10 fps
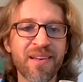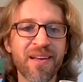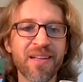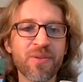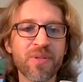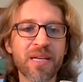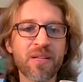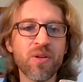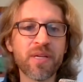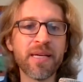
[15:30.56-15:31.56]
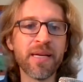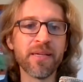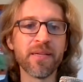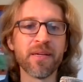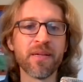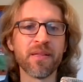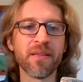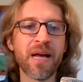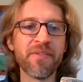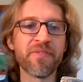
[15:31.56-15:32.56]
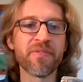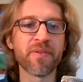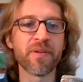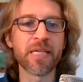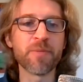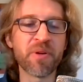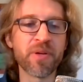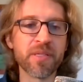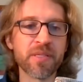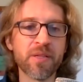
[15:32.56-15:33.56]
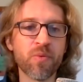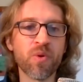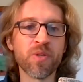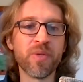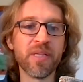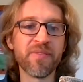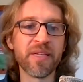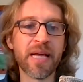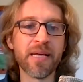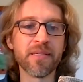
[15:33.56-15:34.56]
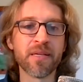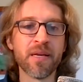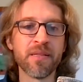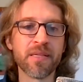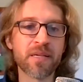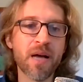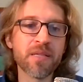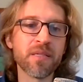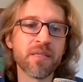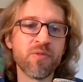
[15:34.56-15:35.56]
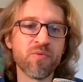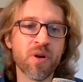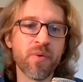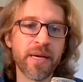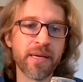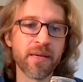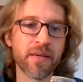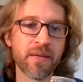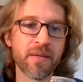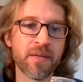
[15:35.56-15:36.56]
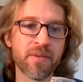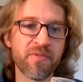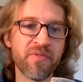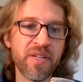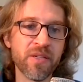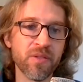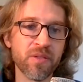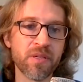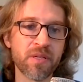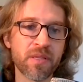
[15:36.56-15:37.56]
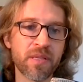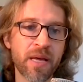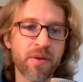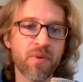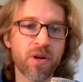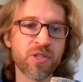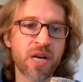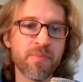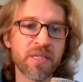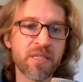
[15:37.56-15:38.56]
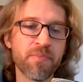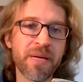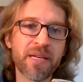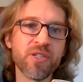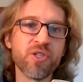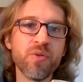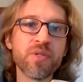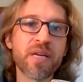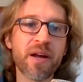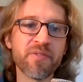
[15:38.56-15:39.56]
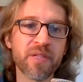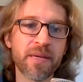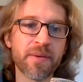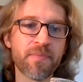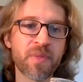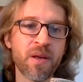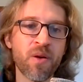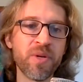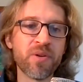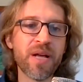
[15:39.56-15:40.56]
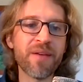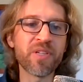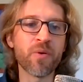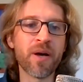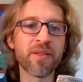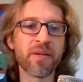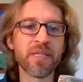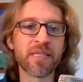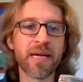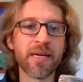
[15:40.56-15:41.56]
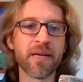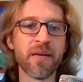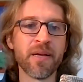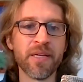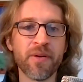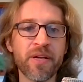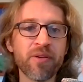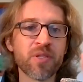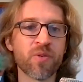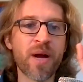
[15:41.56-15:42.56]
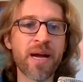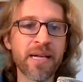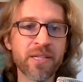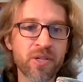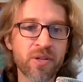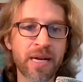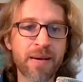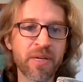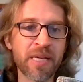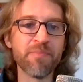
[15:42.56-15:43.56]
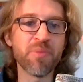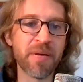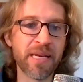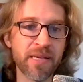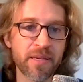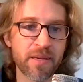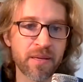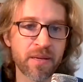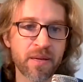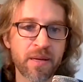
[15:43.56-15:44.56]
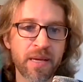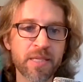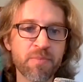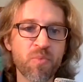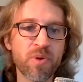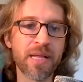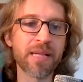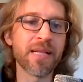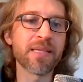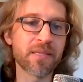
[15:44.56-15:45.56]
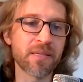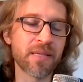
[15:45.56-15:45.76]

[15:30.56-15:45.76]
And so it's like looking at life experience and the world that we live in as this constantly growing field that our job is to pick and choose carefully. We don't have to go out there and say, here's the right answer and I'm going to implement it. It's more that's